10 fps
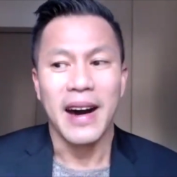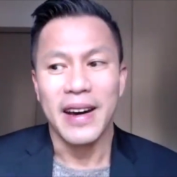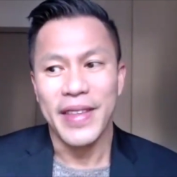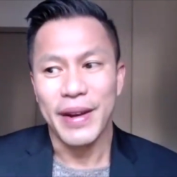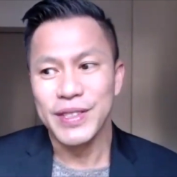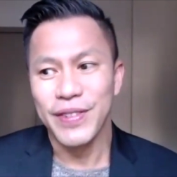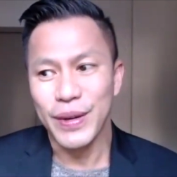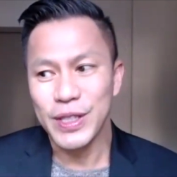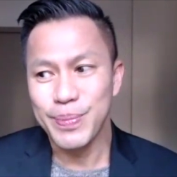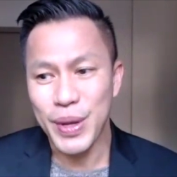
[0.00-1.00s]
That it was
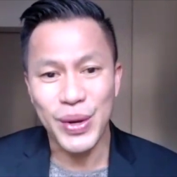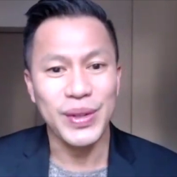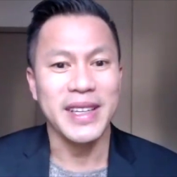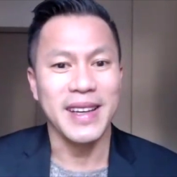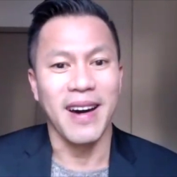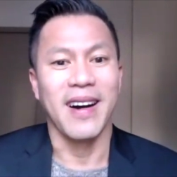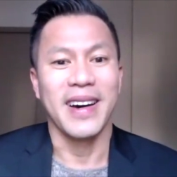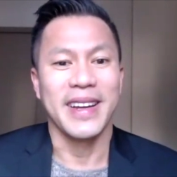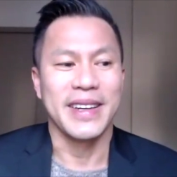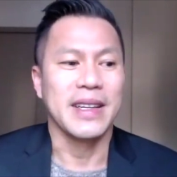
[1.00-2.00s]
focused purely
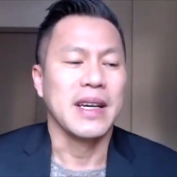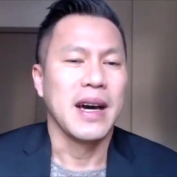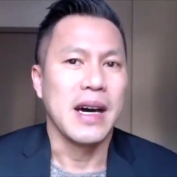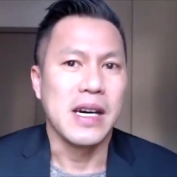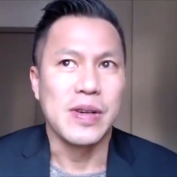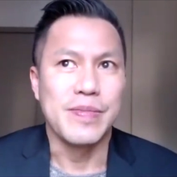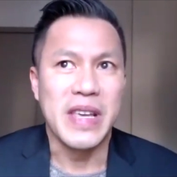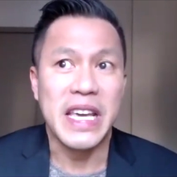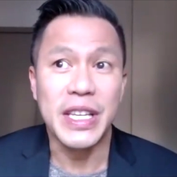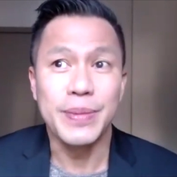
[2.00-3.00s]
on
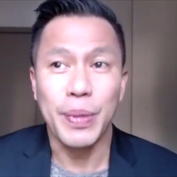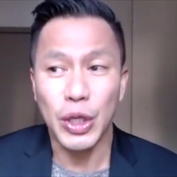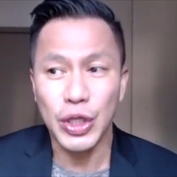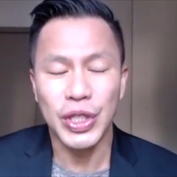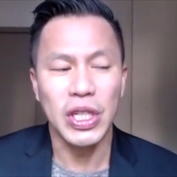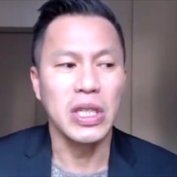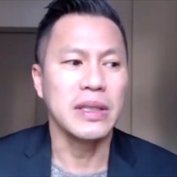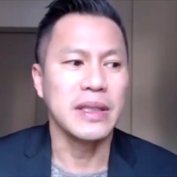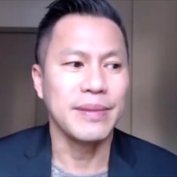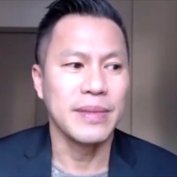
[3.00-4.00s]
his personal
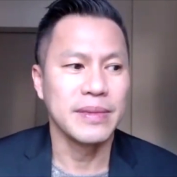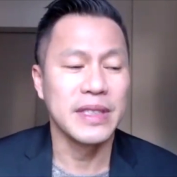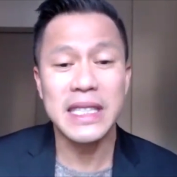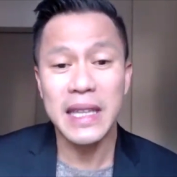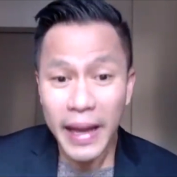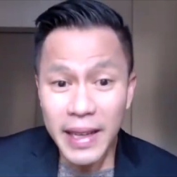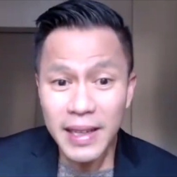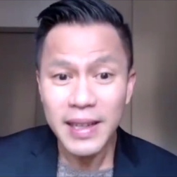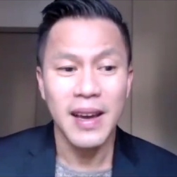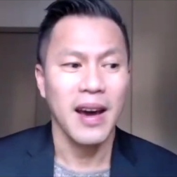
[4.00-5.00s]
dislike
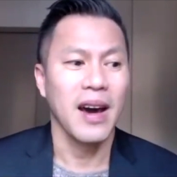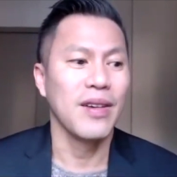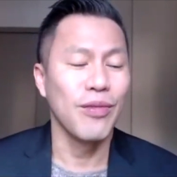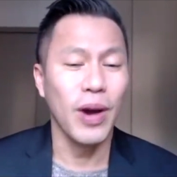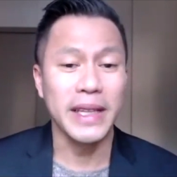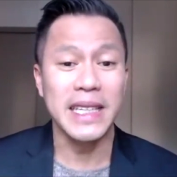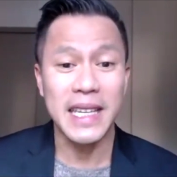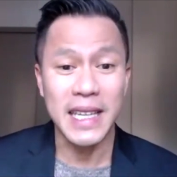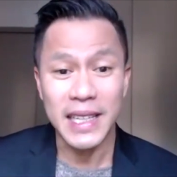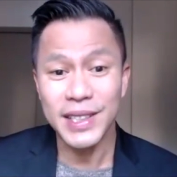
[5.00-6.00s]
of one
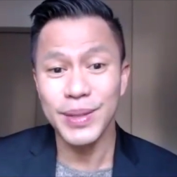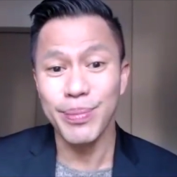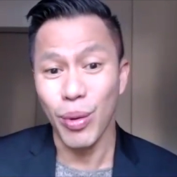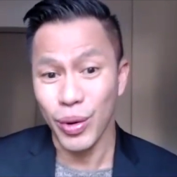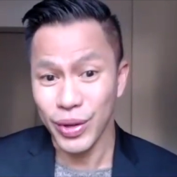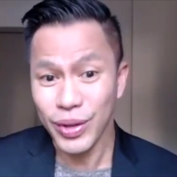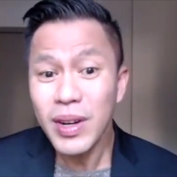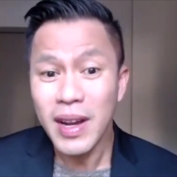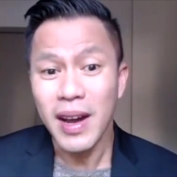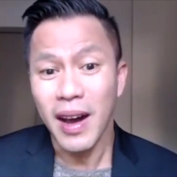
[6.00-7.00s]
key supporter
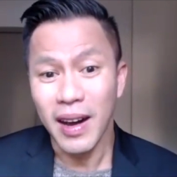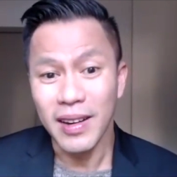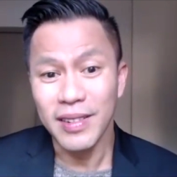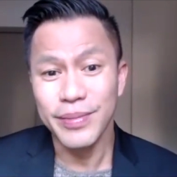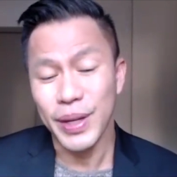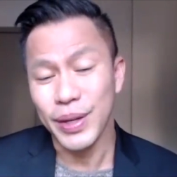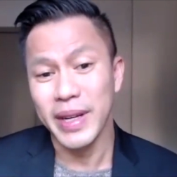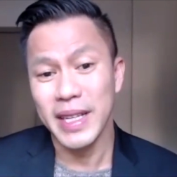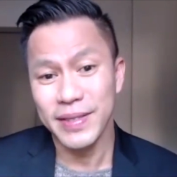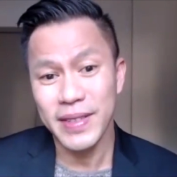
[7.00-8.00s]
of Bitcoin
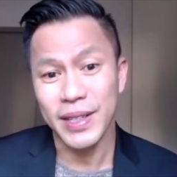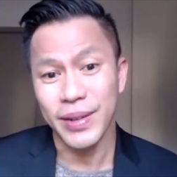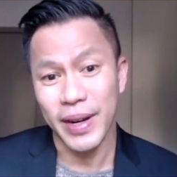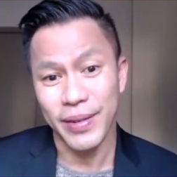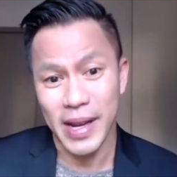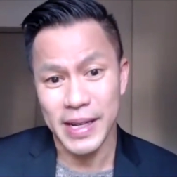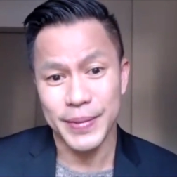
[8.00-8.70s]
SV, Craig Wright.